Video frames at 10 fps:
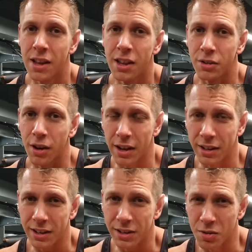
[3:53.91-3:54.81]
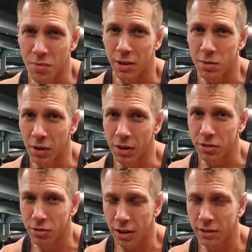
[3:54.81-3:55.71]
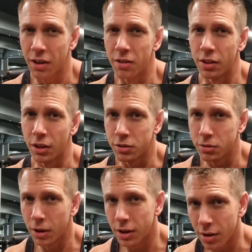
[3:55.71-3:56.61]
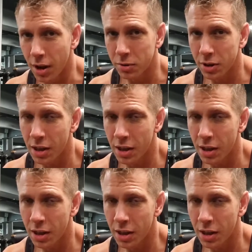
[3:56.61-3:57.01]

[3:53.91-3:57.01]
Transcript: create additional metabolic stress over those 20 reps.